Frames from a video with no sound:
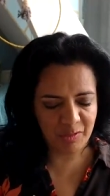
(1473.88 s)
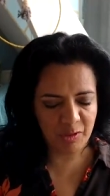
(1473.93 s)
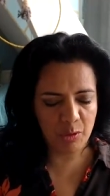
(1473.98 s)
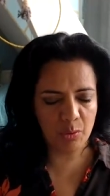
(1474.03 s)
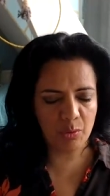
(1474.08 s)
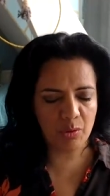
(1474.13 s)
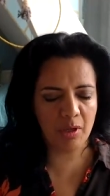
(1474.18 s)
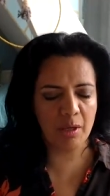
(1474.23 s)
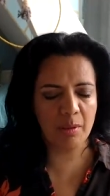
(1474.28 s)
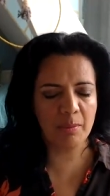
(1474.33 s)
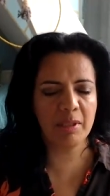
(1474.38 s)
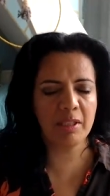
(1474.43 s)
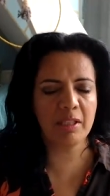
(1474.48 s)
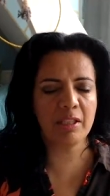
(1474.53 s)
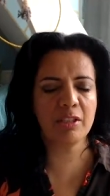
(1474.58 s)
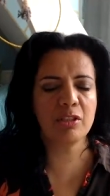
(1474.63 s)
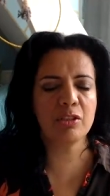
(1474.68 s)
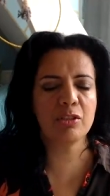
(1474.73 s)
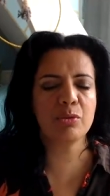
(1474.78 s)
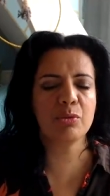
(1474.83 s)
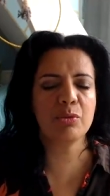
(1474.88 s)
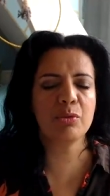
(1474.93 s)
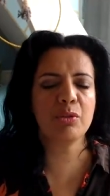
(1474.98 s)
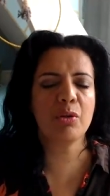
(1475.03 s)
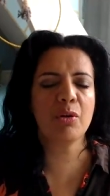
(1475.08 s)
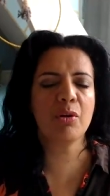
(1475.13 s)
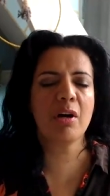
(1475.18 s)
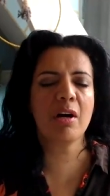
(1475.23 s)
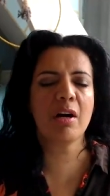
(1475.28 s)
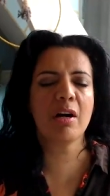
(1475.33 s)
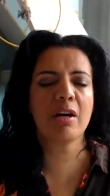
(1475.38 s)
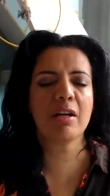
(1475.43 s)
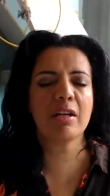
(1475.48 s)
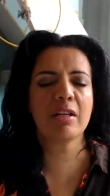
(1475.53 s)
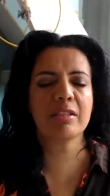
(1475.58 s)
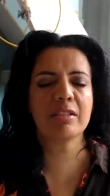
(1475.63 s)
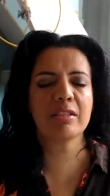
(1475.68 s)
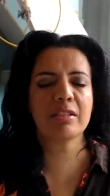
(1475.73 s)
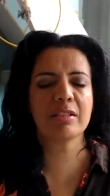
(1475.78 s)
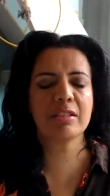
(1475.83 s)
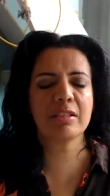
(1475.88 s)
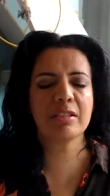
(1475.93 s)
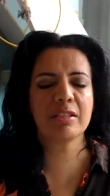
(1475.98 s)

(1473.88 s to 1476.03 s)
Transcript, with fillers: You're coming into your heart